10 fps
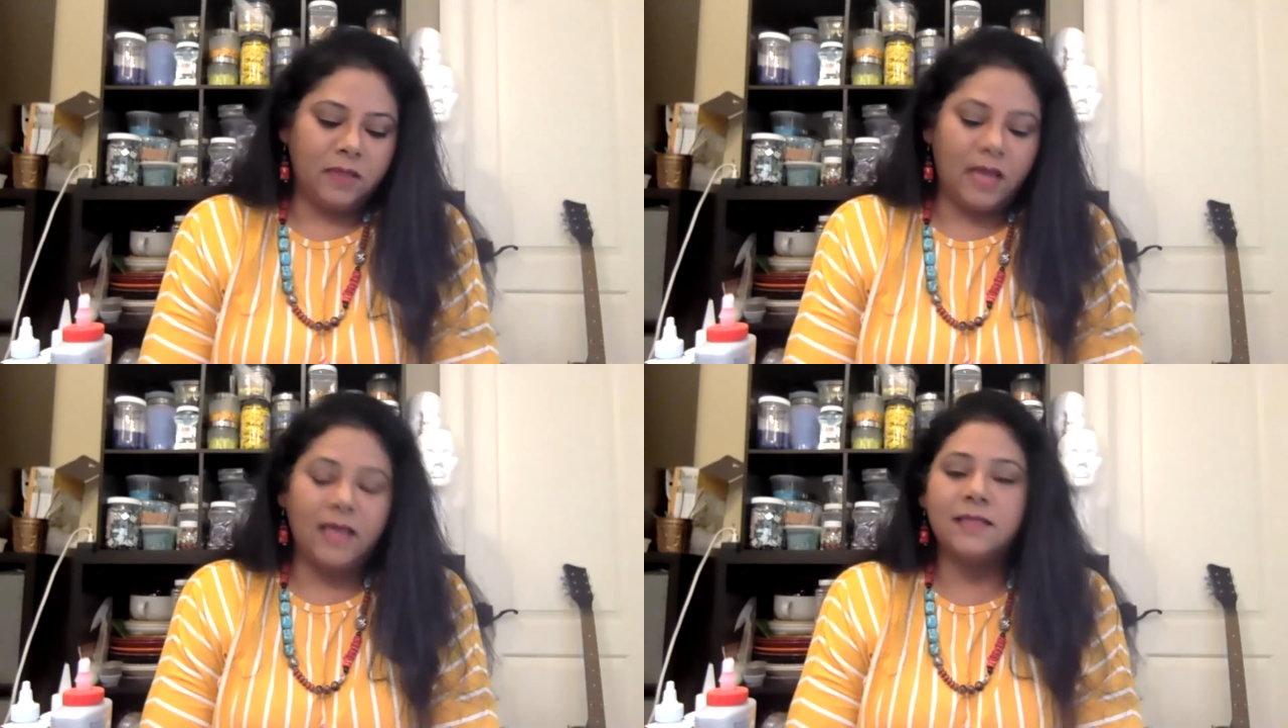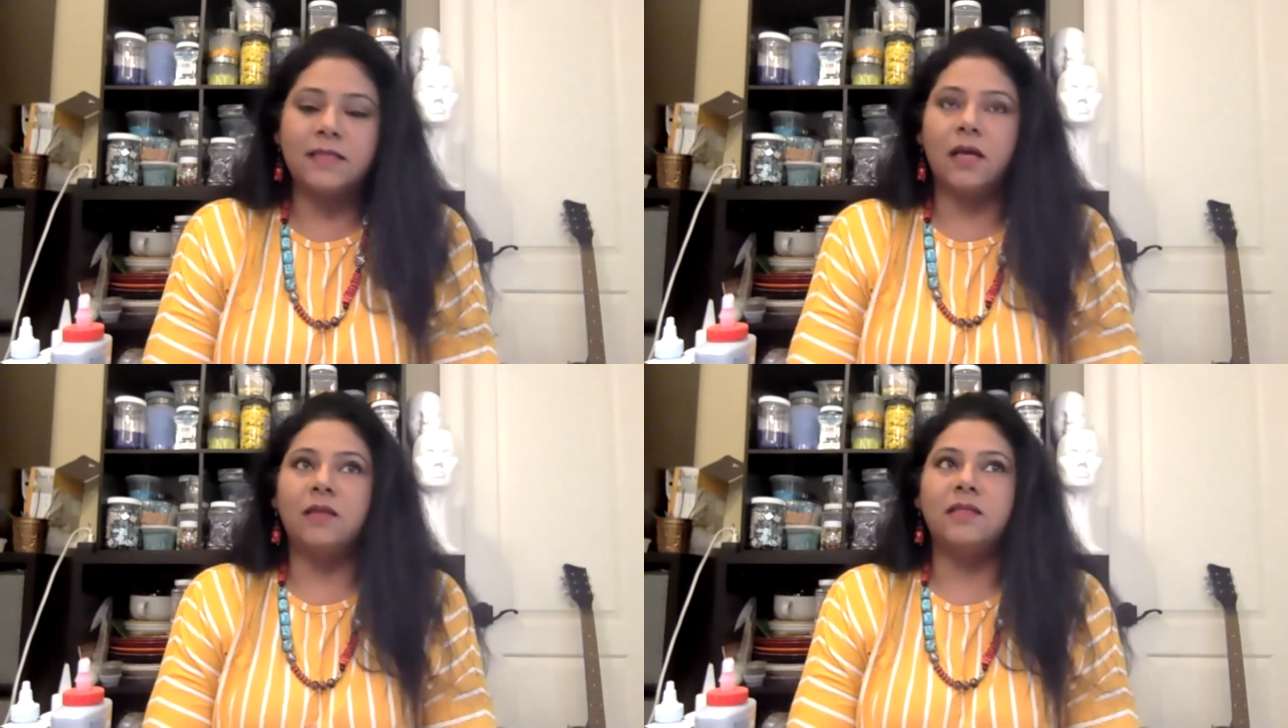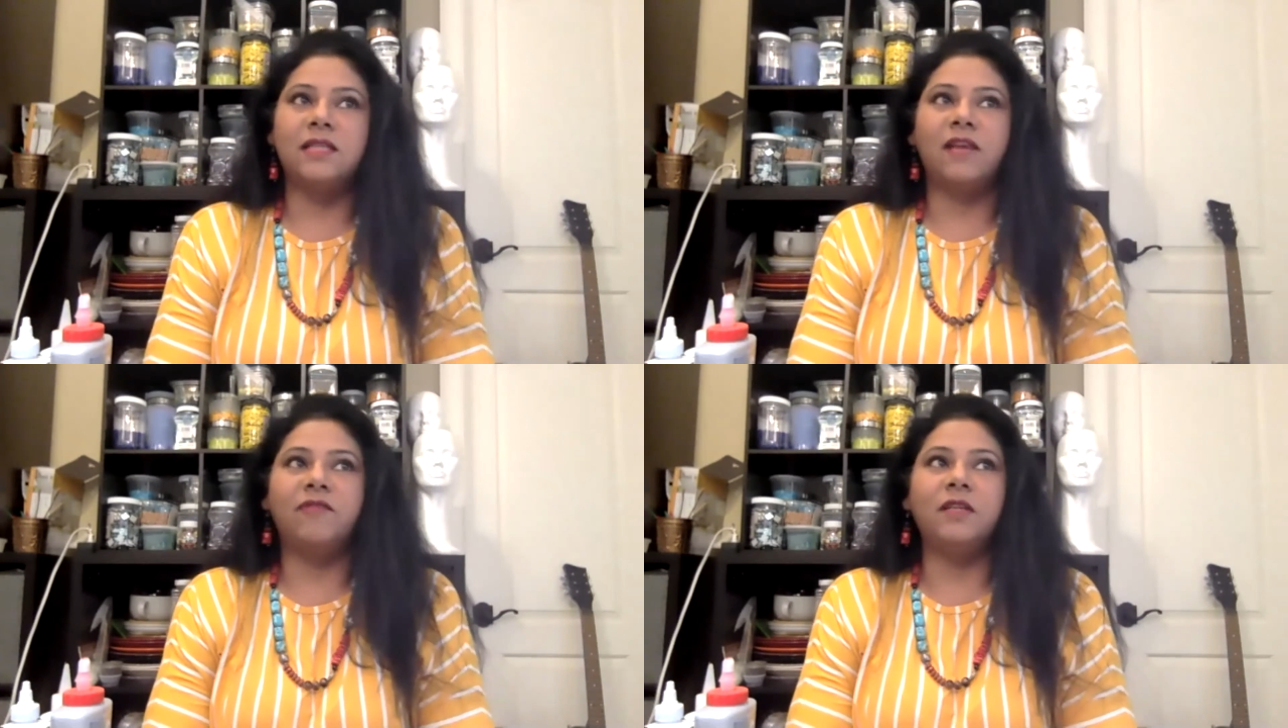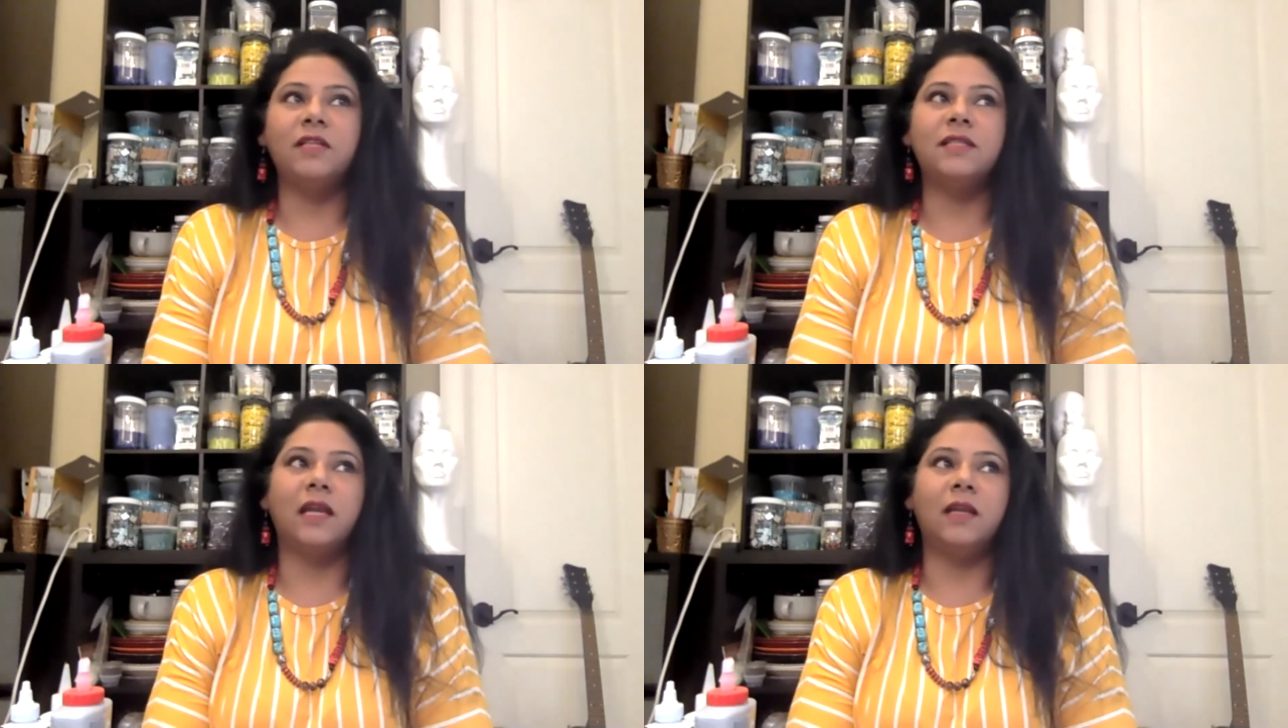As
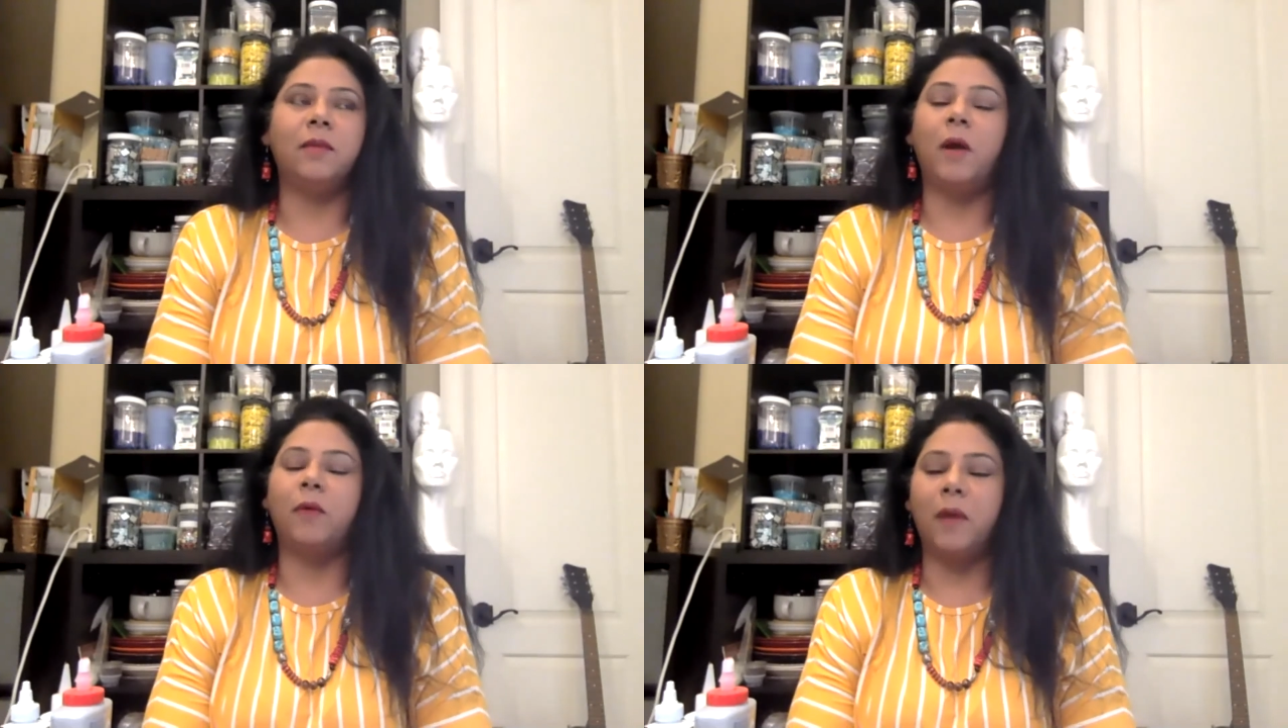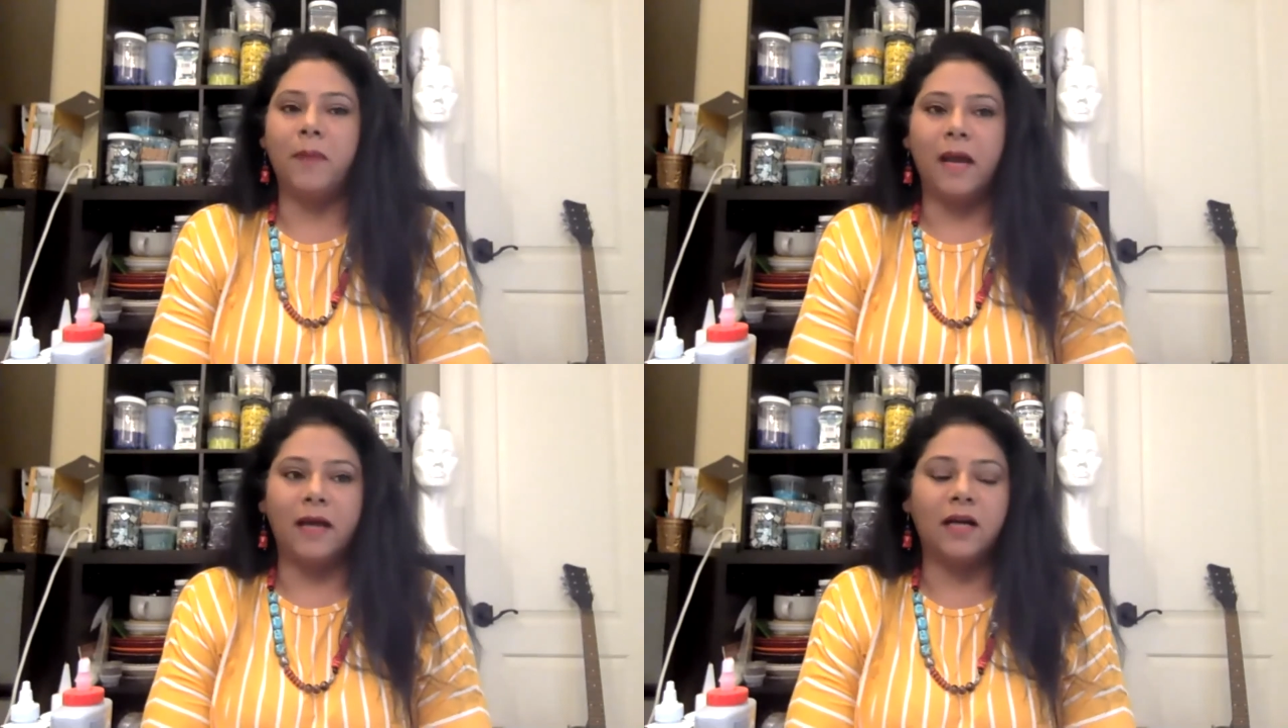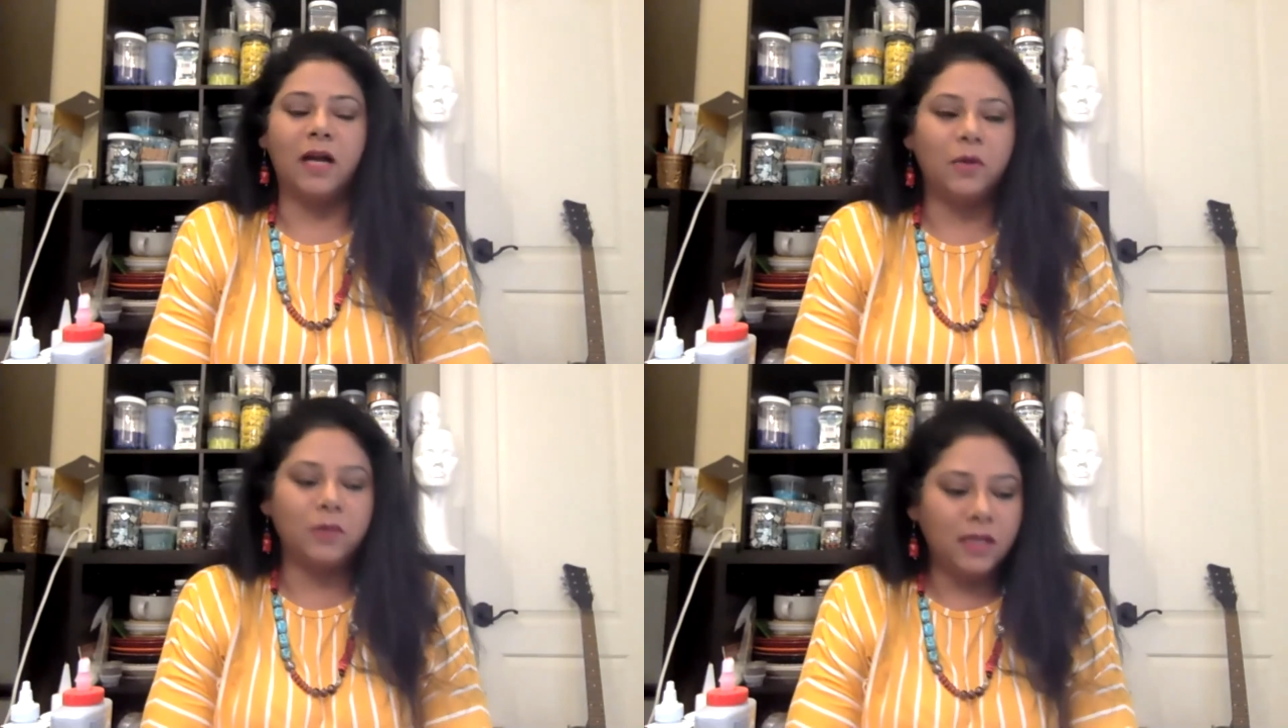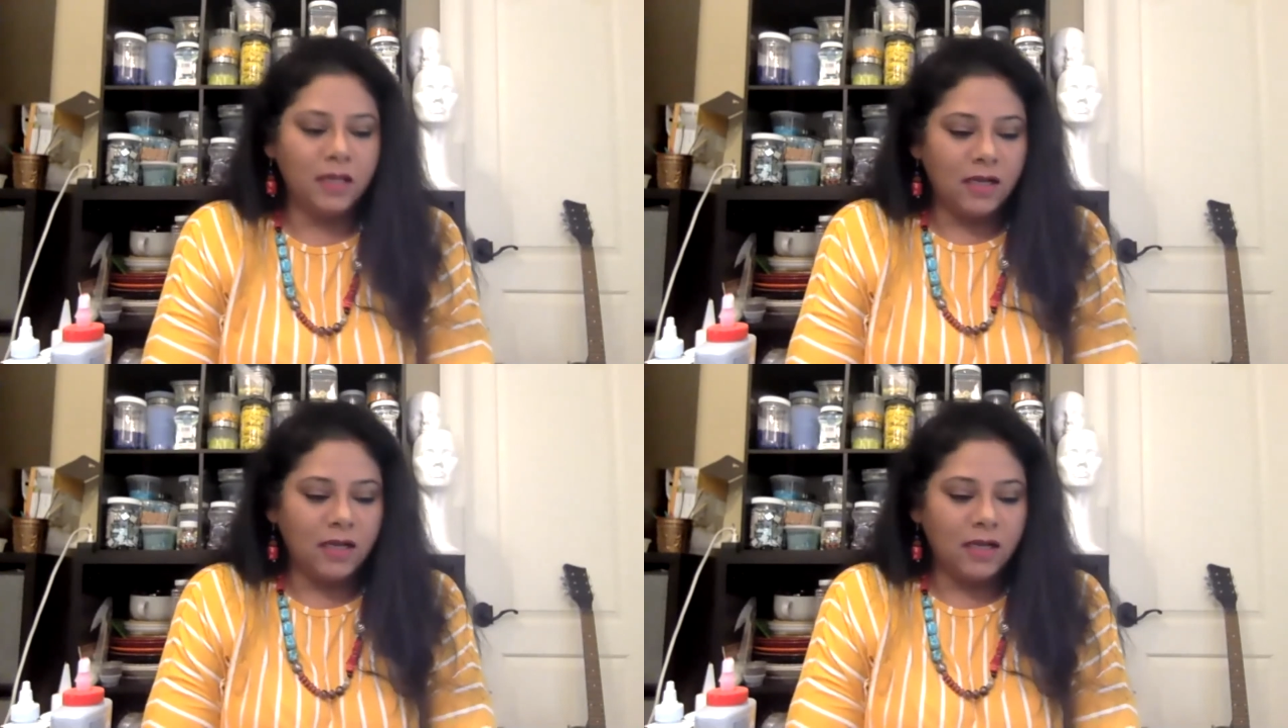Stephanie said about my background,